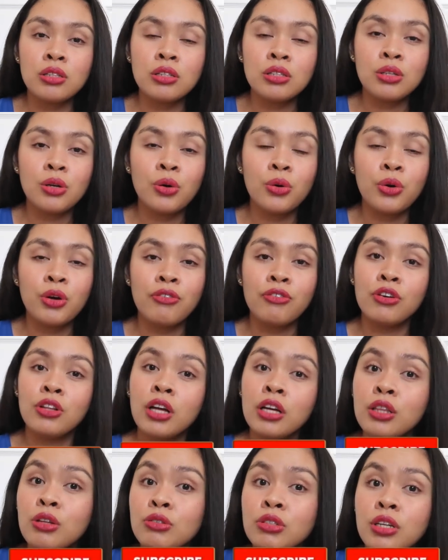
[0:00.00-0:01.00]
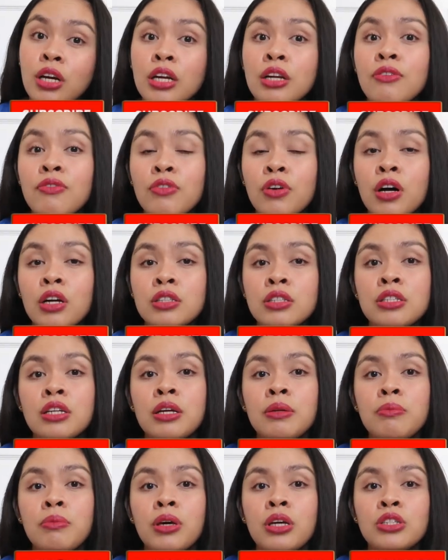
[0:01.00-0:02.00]
So if you like those kind of
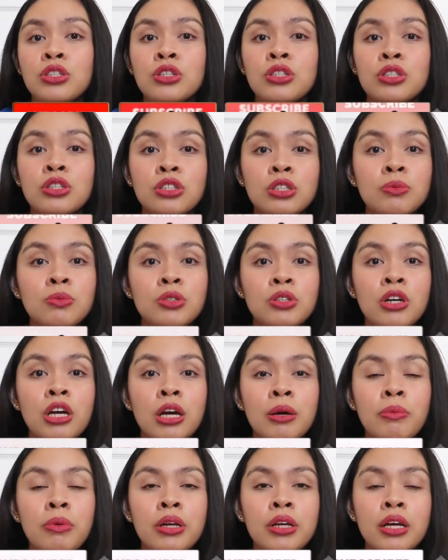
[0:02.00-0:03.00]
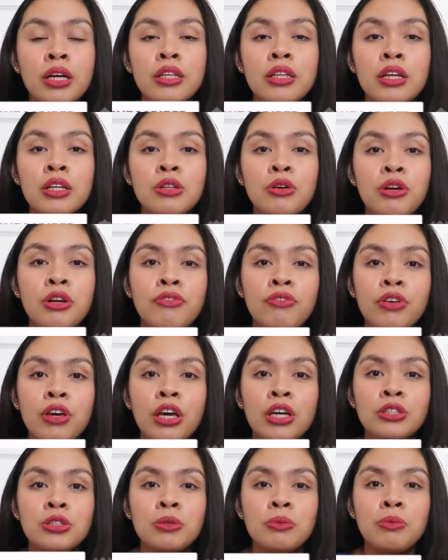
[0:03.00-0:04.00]
content, make sure to subscribe and hit that
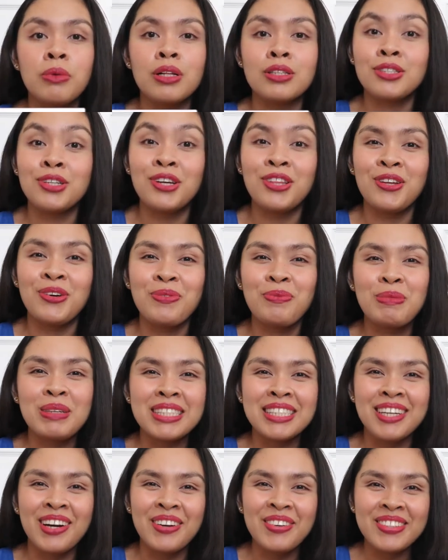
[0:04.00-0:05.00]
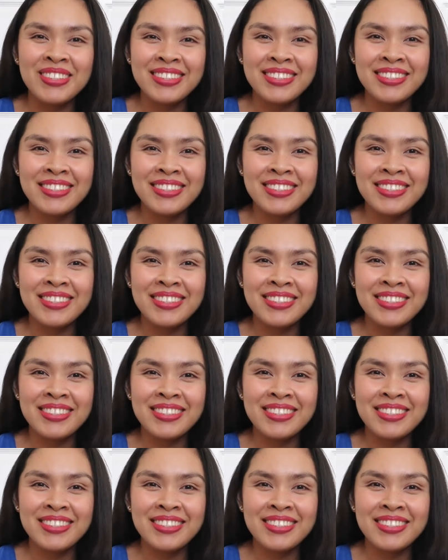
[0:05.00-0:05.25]
notification bell so you don't miss out.